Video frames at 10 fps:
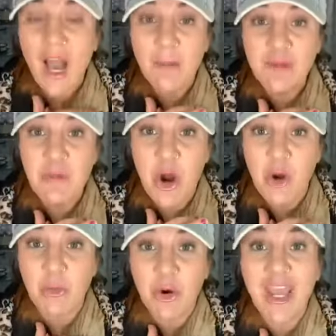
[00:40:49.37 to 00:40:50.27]
tomorrow
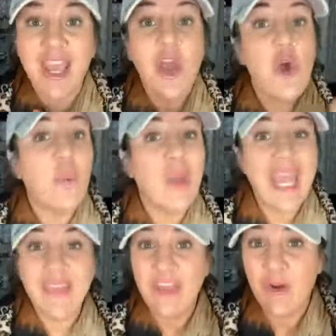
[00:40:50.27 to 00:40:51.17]
morning, we hit the
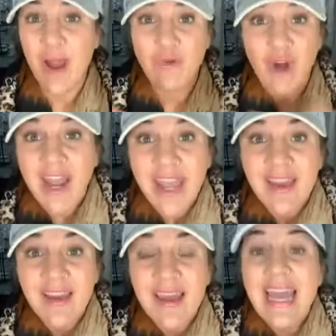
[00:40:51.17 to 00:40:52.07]
ground running.
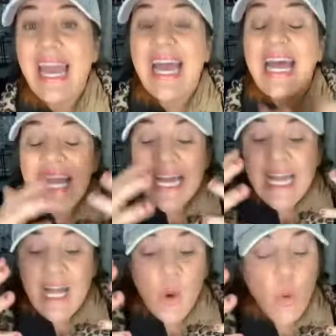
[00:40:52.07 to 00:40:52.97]

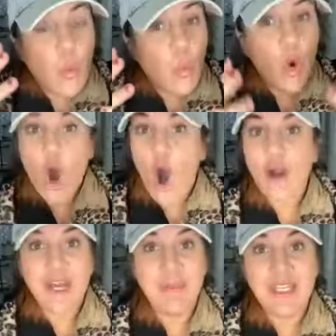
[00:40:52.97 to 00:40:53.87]
We're all going to
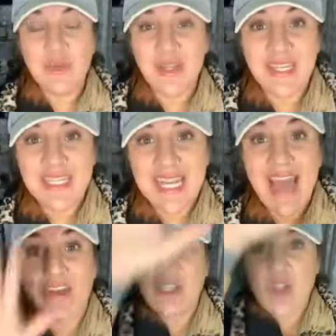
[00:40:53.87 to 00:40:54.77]
be doing this together.
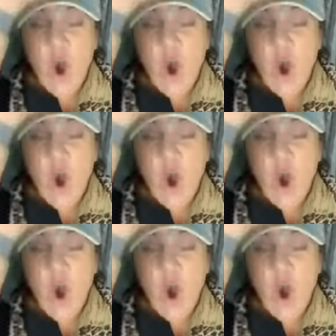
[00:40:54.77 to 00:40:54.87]
It's all